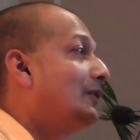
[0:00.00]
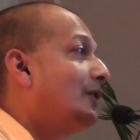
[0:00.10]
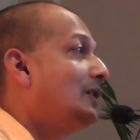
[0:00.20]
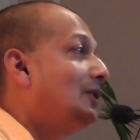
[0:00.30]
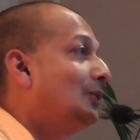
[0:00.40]
the
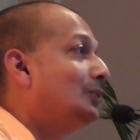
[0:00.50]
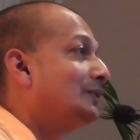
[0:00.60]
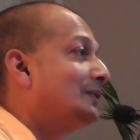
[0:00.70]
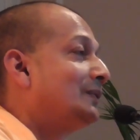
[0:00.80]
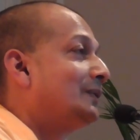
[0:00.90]
word
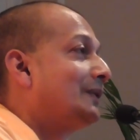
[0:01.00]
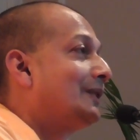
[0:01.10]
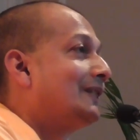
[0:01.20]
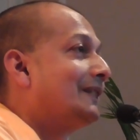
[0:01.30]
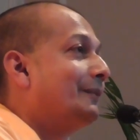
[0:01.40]
you,
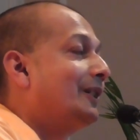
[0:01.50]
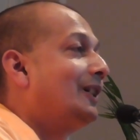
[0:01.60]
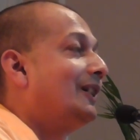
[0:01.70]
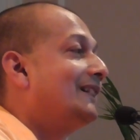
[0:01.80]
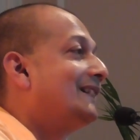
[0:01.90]

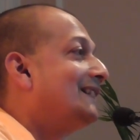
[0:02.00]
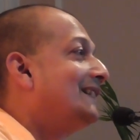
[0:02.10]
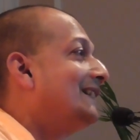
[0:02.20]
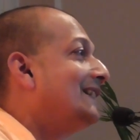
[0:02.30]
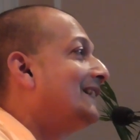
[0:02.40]
because
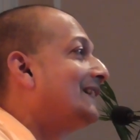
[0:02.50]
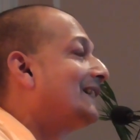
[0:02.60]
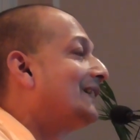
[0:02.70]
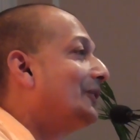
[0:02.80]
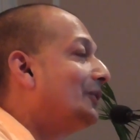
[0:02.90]

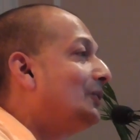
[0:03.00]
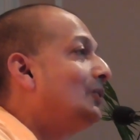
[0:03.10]
those who